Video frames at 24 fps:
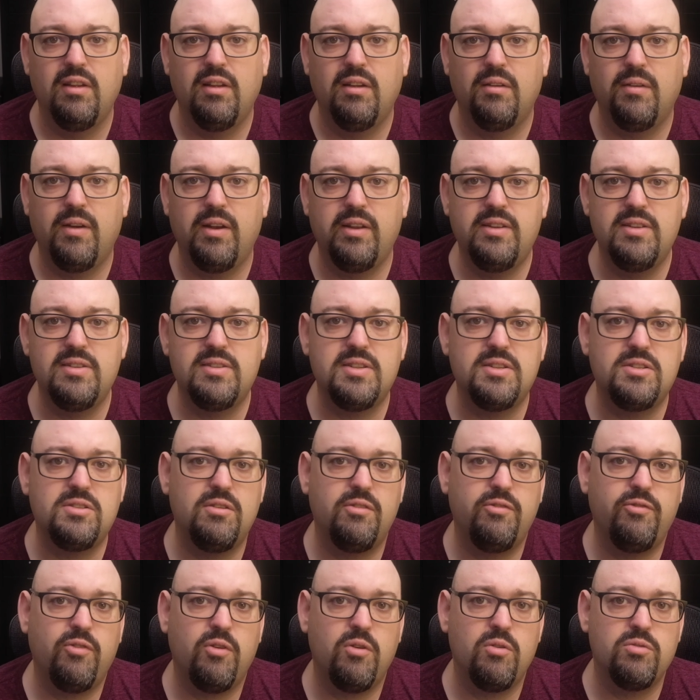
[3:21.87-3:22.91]
All right, this is the
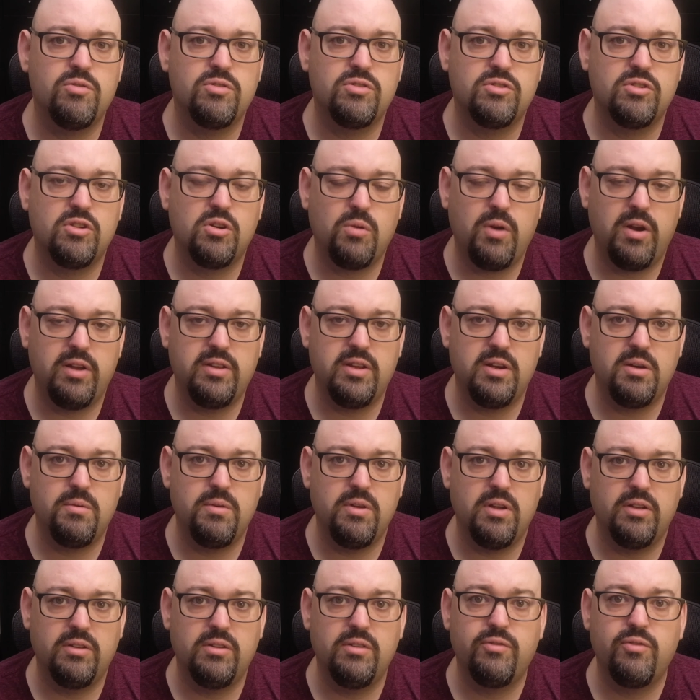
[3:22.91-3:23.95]
first
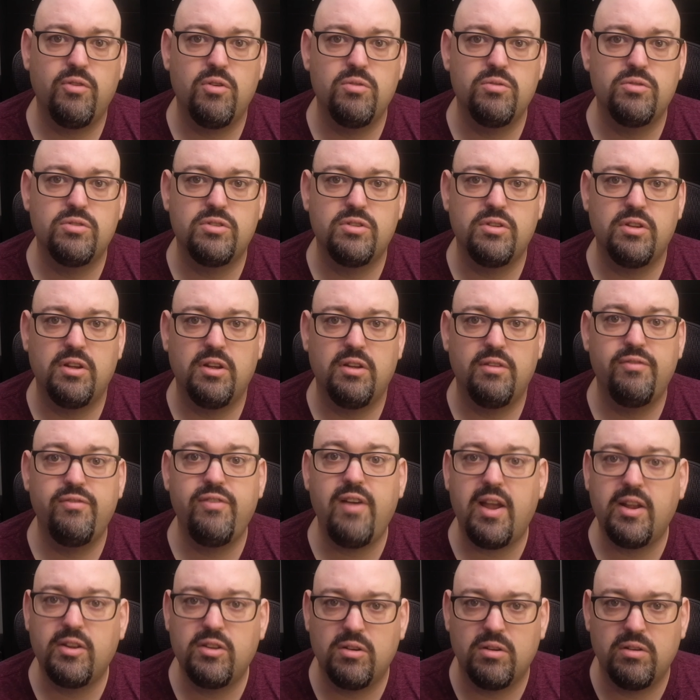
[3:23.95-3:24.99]
criteria, the first
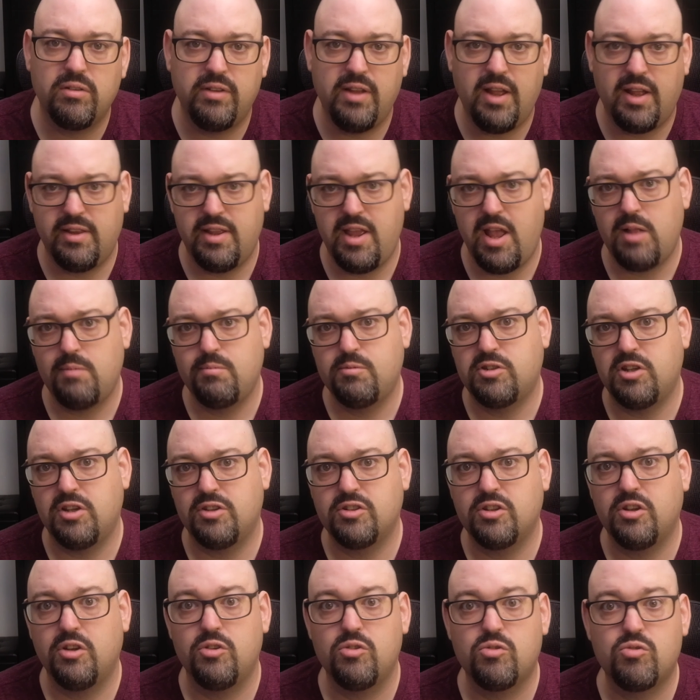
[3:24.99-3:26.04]
factor that helps us
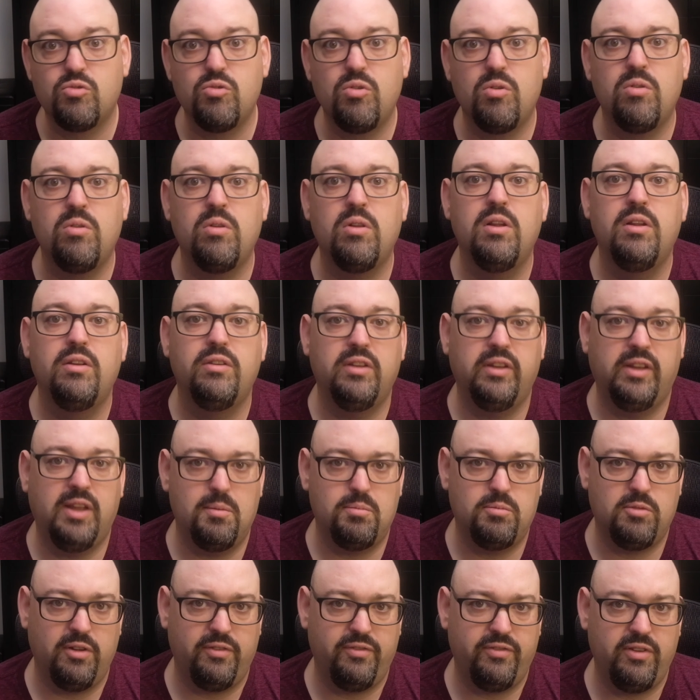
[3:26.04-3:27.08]
control the
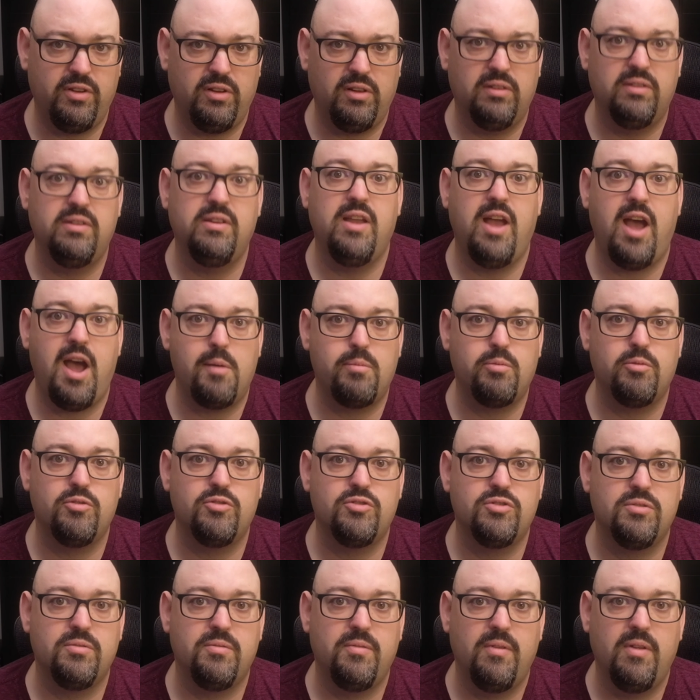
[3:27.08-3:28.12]
depth of field, the
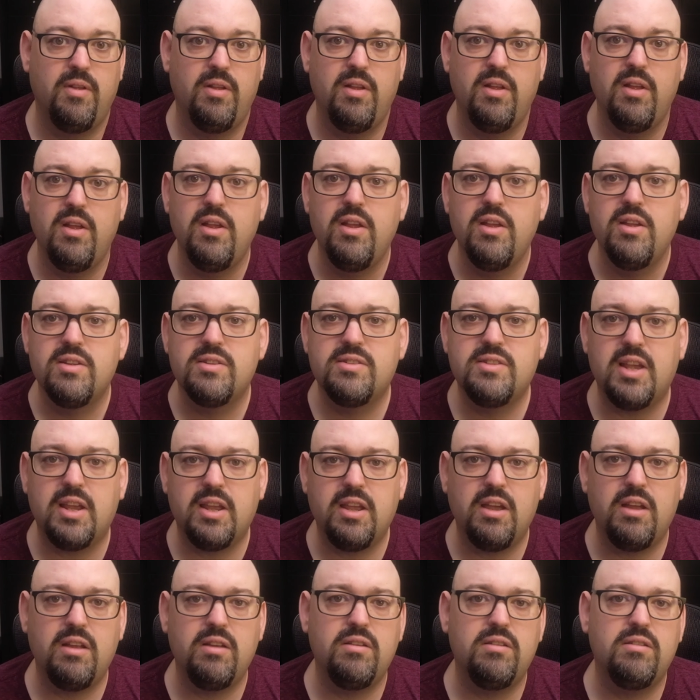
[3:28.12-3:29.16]
aperture.
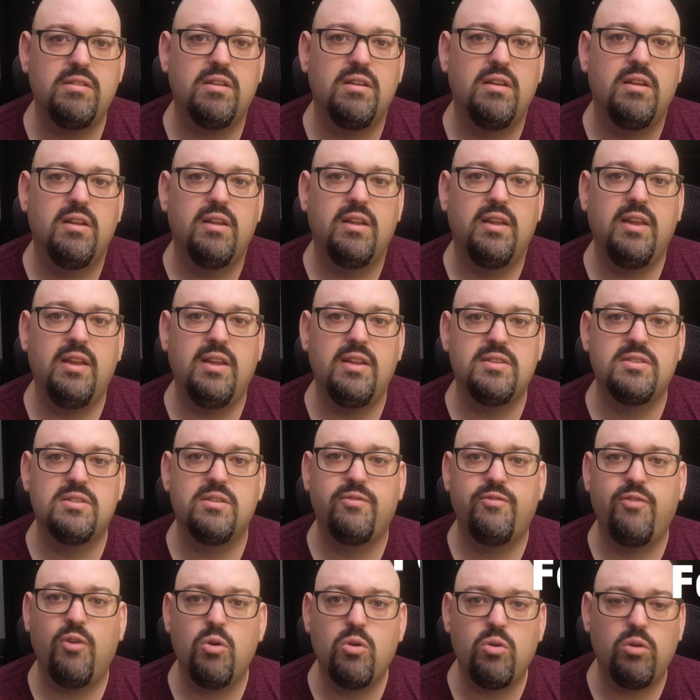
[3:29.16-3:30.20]
Second is
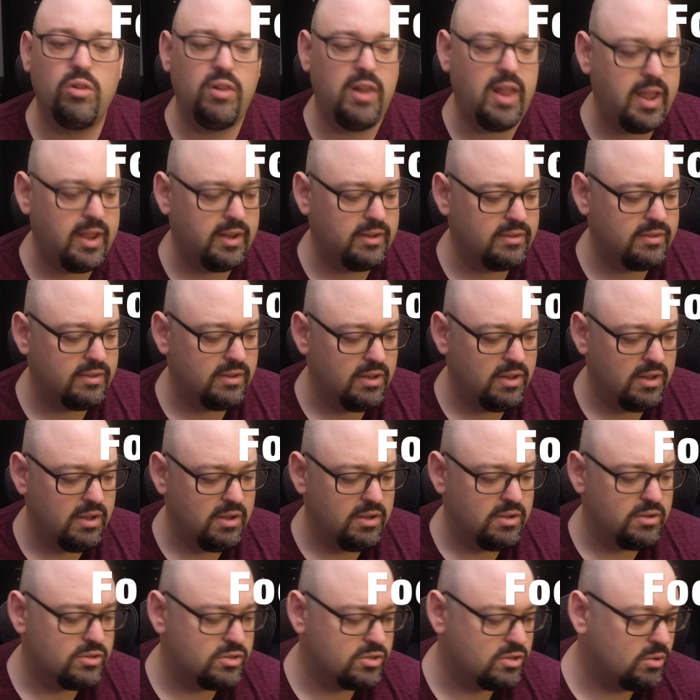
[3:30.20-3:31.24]
focal length.
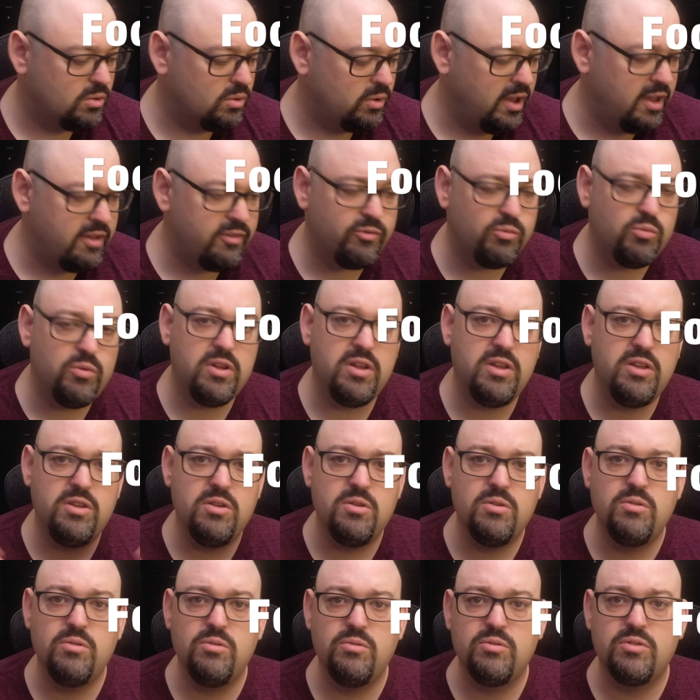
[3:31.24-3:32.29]
So if we
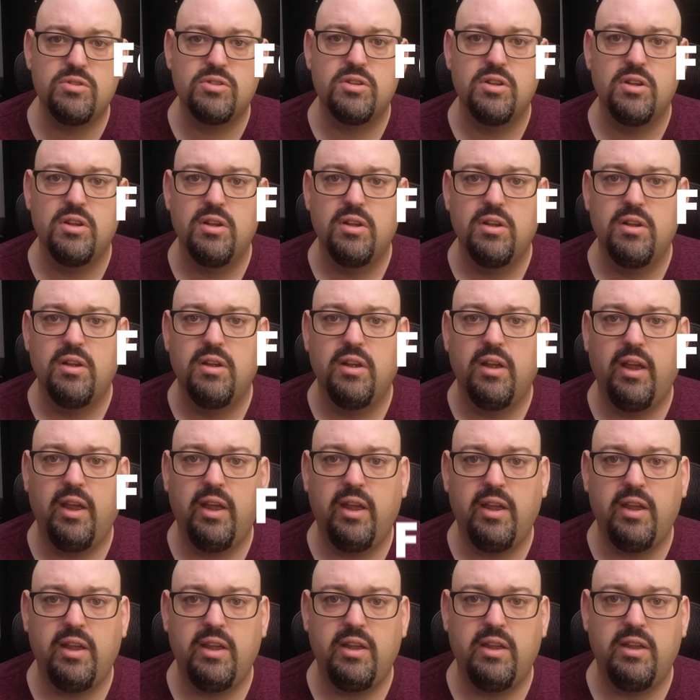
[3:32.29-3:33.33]
use
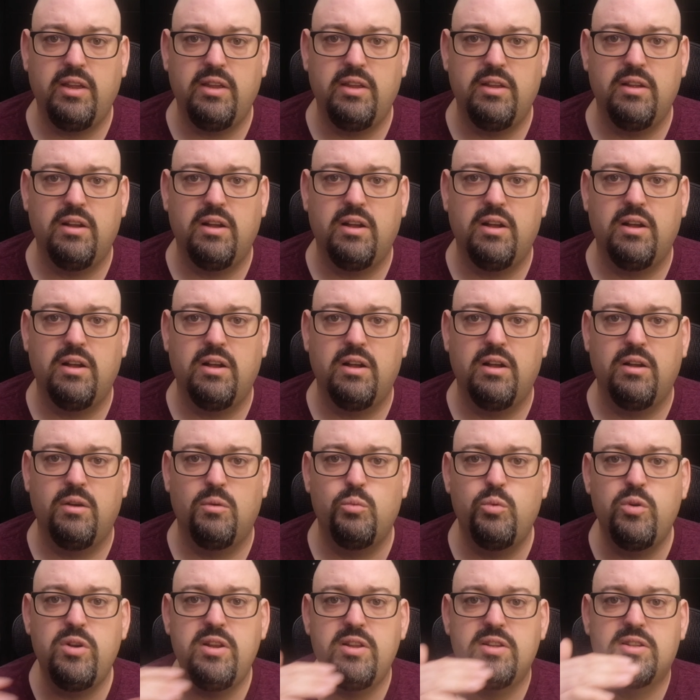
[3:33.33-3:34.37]
a
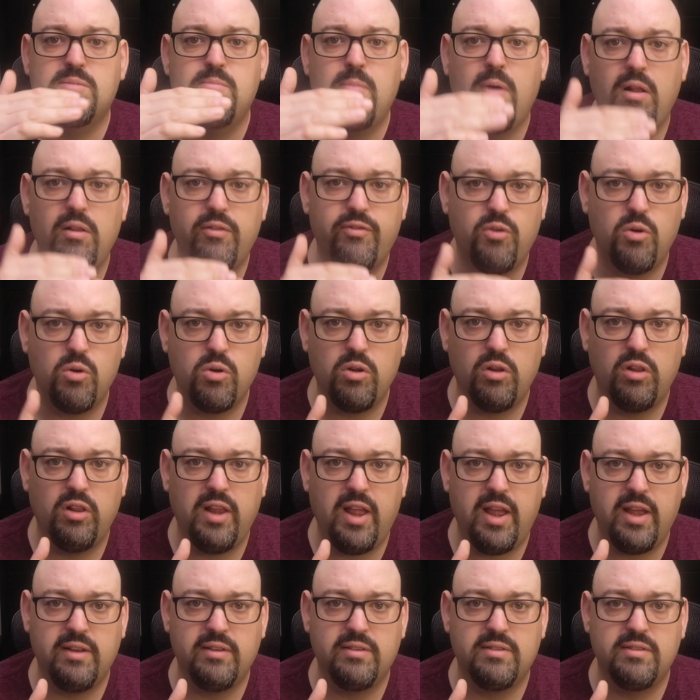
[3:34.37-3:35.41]
really small focal
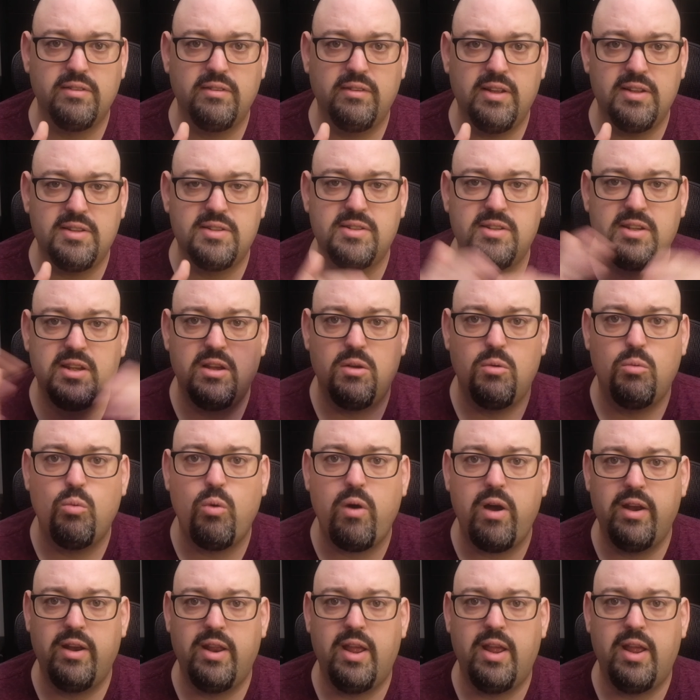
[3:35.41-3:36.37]
length, let's say a wide